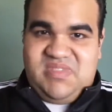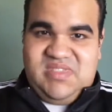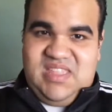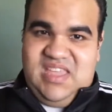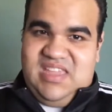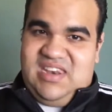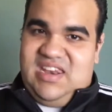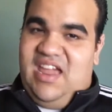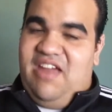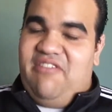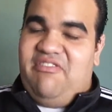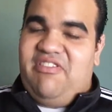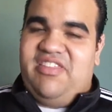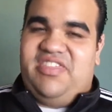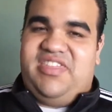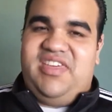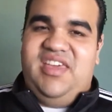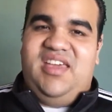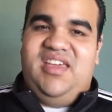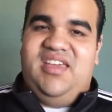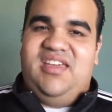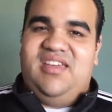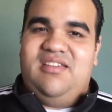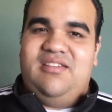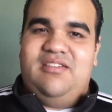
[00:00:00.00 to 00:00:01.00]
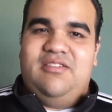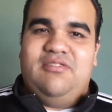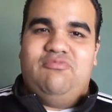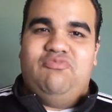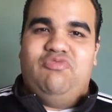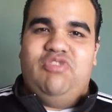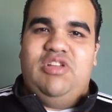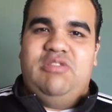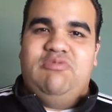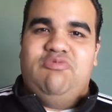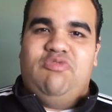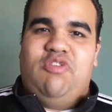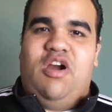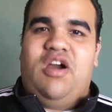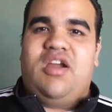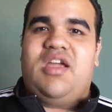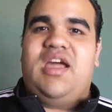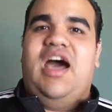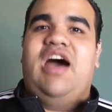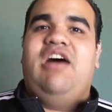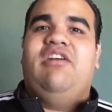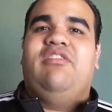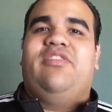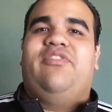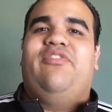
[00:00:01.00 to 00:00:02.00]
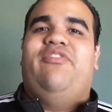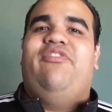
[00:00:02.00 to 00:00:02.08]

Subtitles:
and everything will work out